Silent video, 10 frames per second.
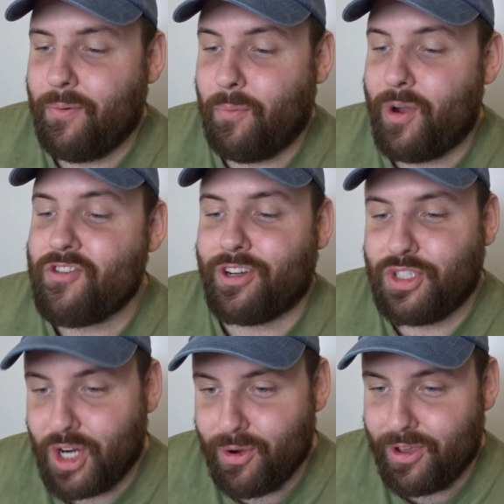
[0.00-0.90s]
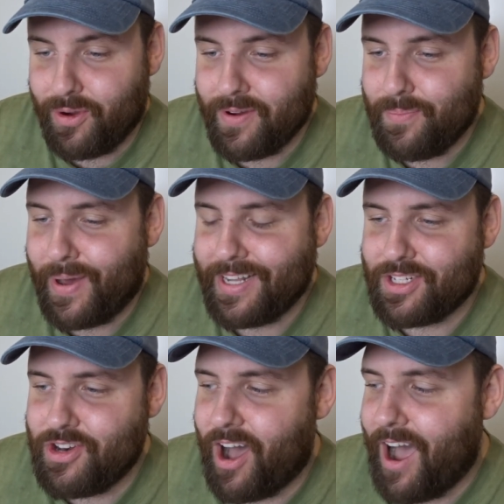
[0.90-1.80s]
which I'll show you, but
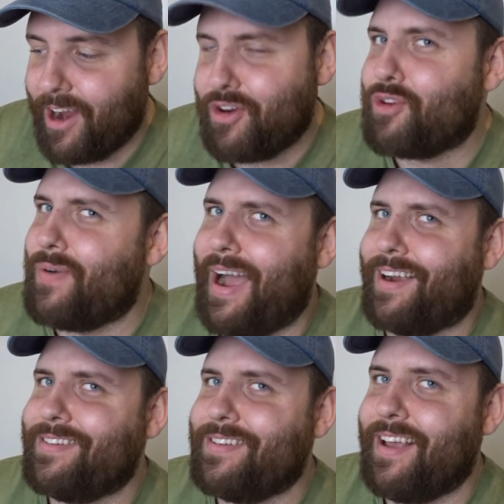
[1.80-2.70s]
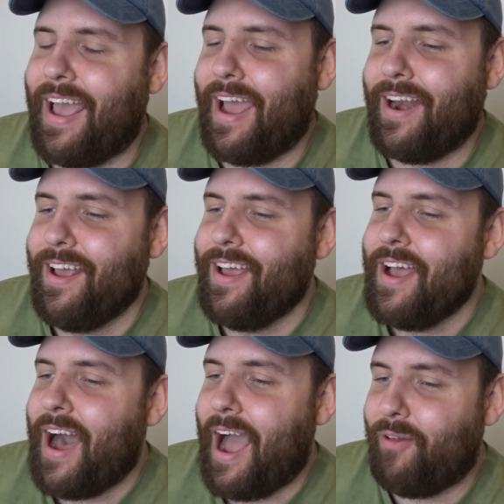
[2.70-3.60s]
it's not correct. And
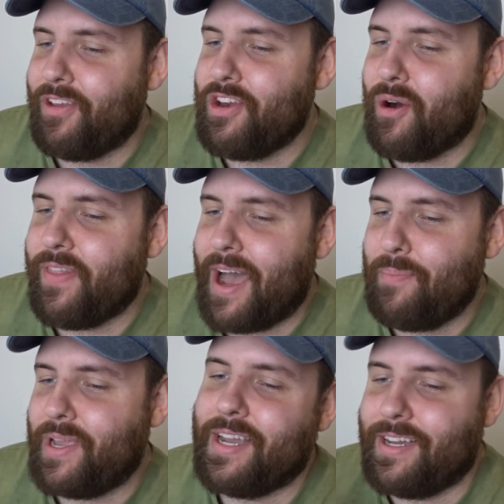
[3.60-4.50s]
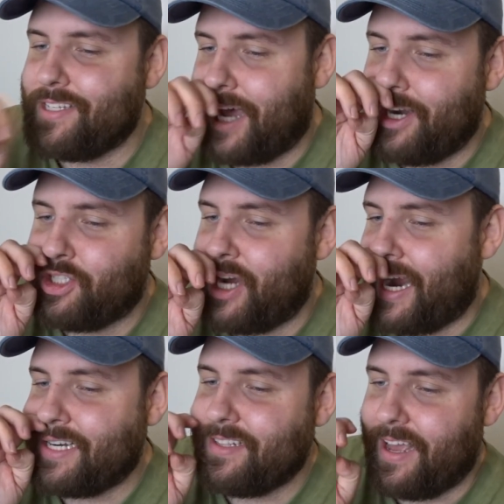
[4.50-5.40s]
I only know that because I
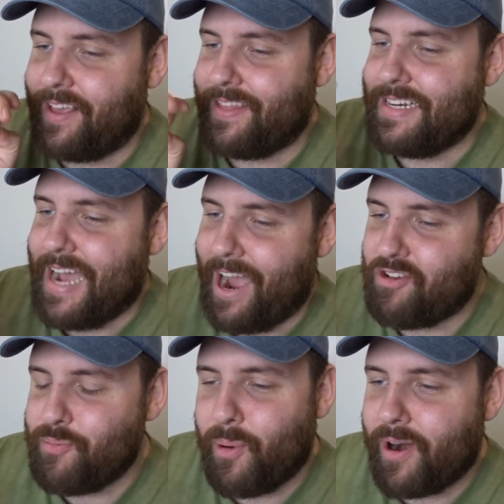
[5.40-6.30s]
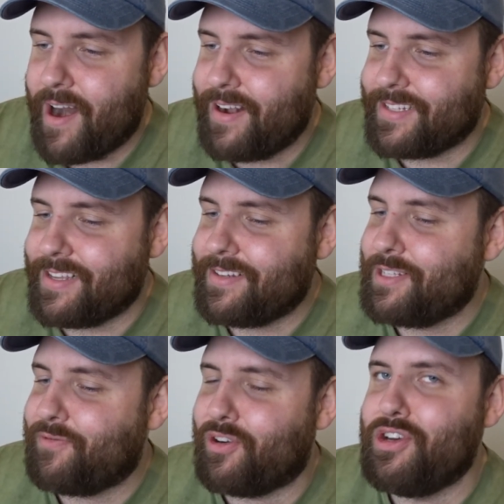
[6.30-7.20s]
checked like the dashboard and it says that
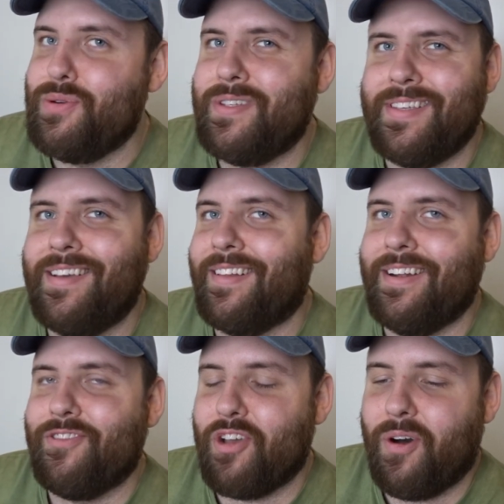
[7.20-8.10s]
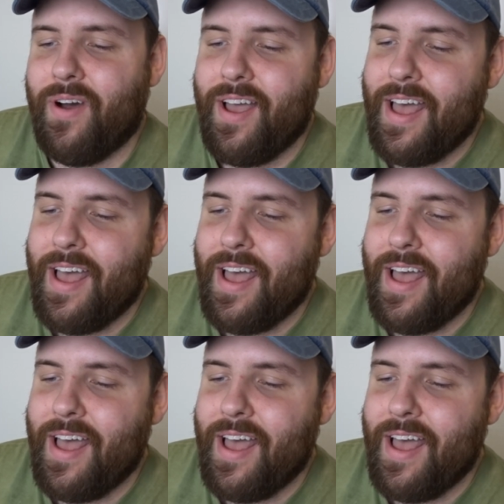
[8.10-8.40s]
it's for New Zealand. So